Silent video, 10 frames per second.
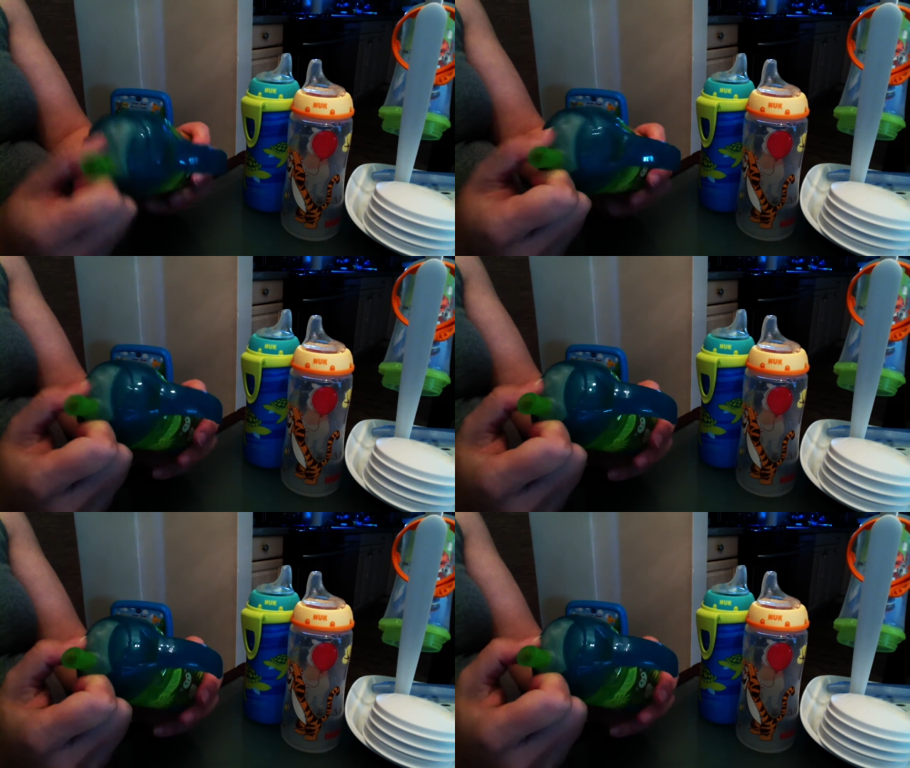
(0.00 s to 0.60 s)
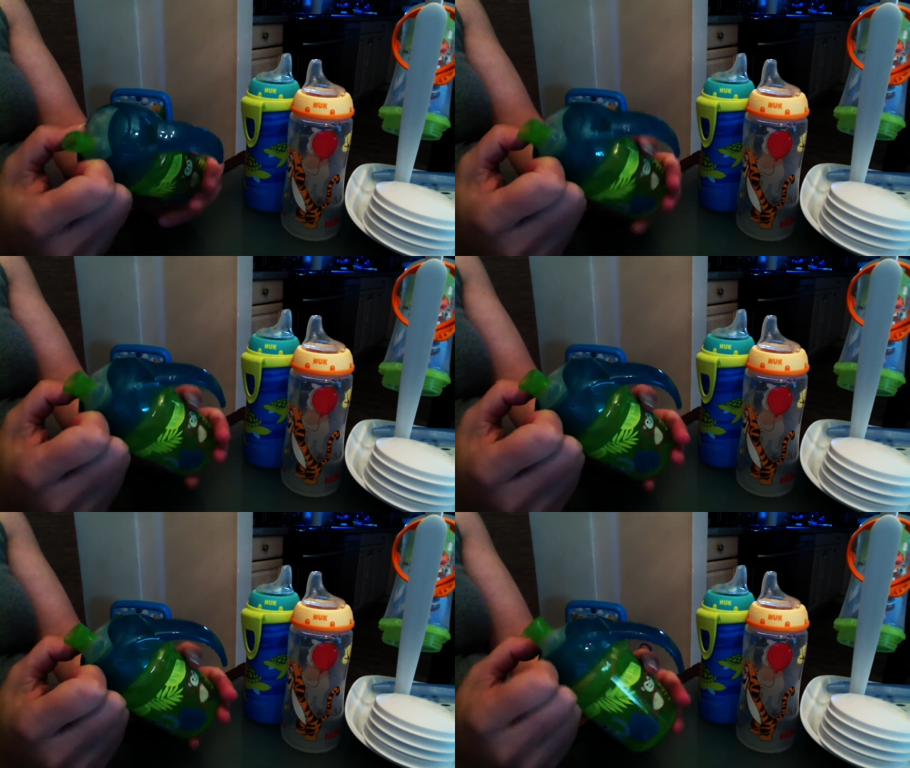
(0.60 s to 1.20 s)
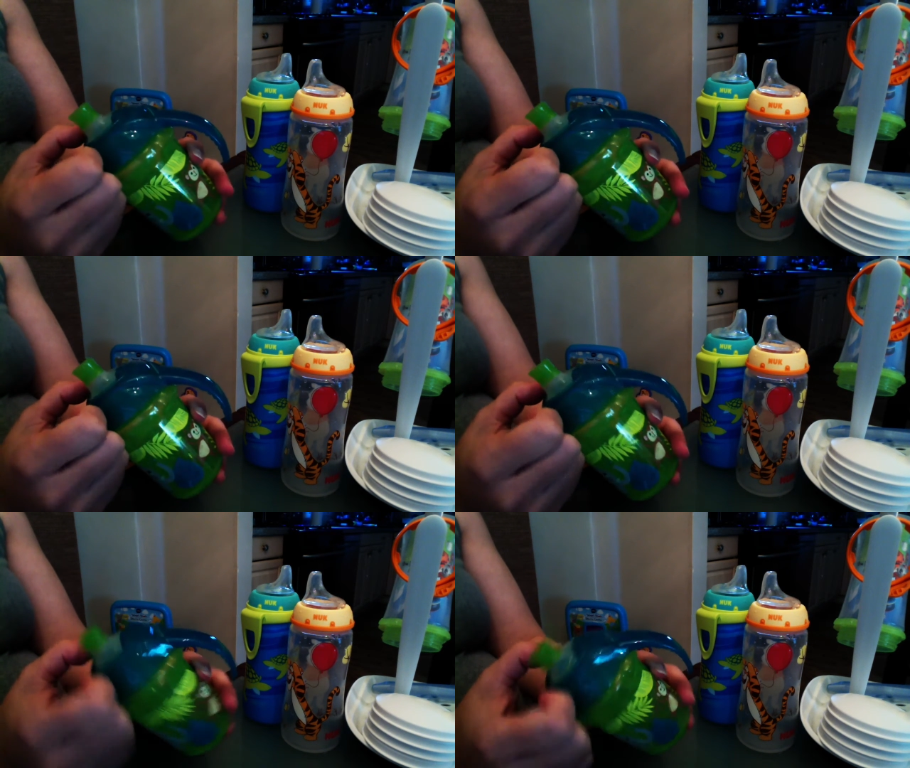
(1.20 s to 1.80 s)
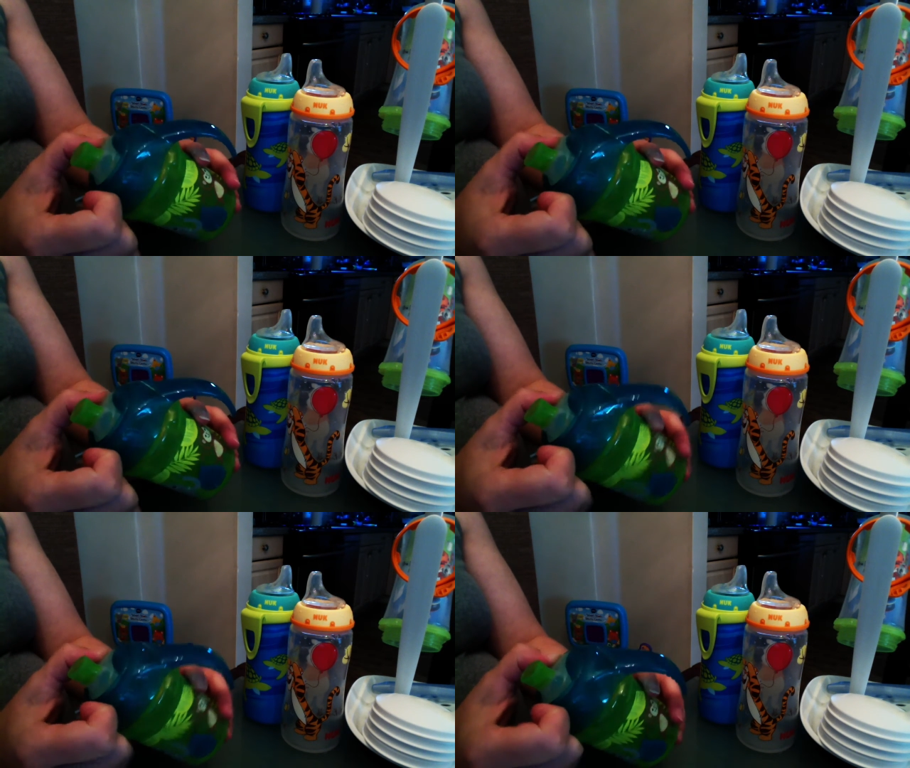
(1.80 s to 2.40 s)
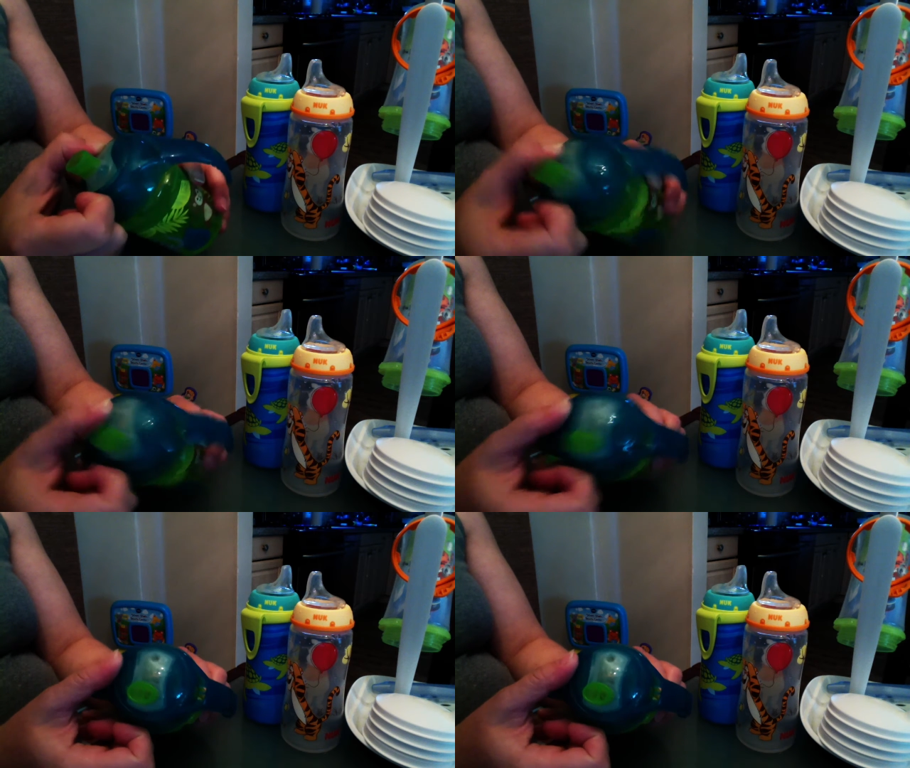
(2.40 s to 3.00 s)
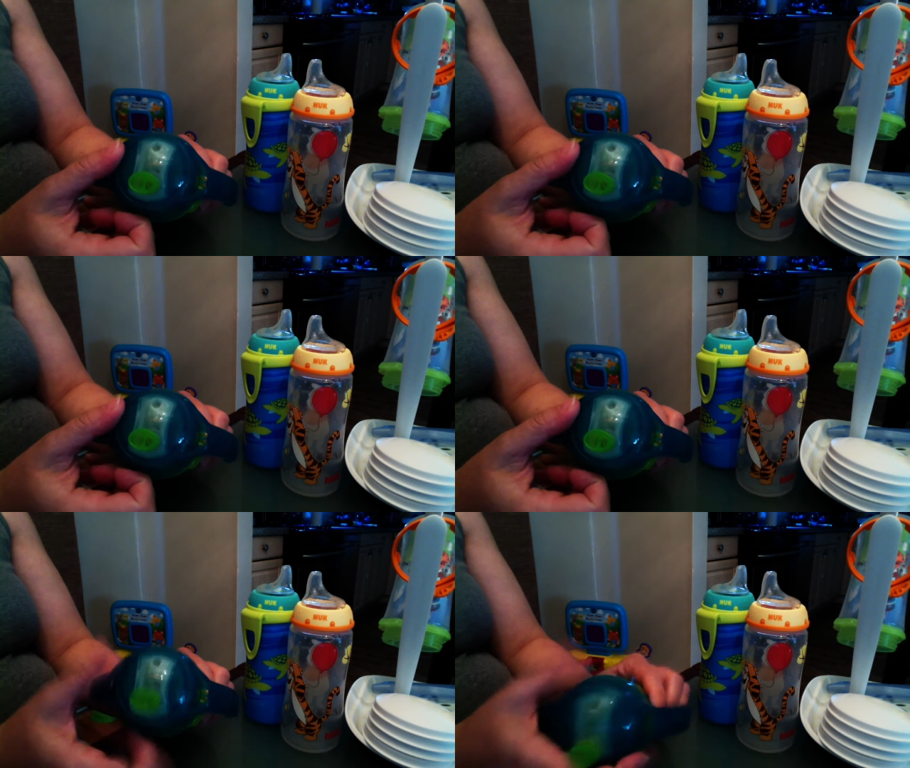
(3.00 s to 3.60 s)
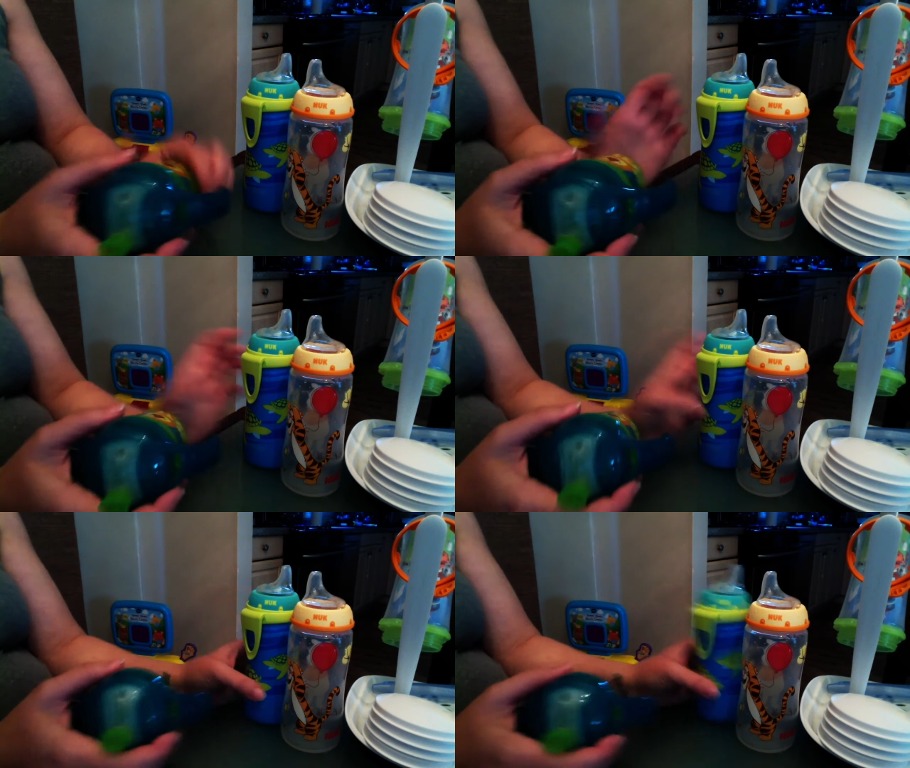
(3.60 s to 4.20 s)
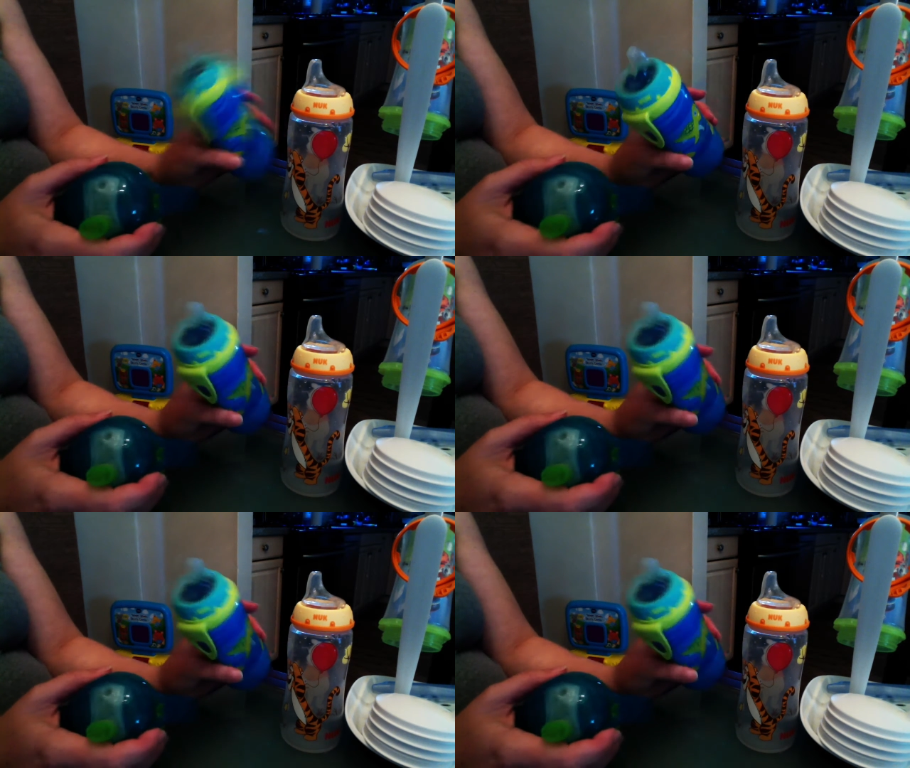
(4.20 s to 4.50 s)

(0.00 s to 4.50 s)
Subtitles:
[unreadable: no face in view]